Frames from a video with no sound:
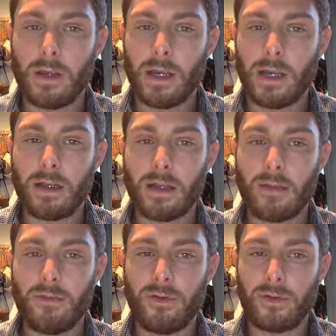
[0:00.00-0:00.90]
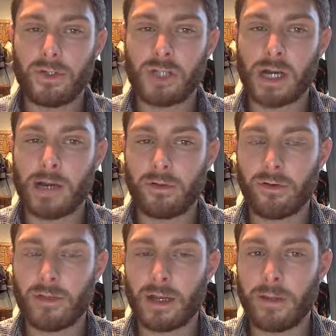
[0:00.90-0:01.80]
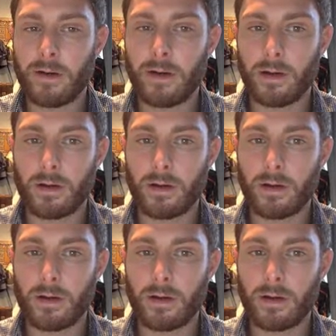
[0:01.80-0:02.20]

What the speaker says: and it gives you the genres that appear in it: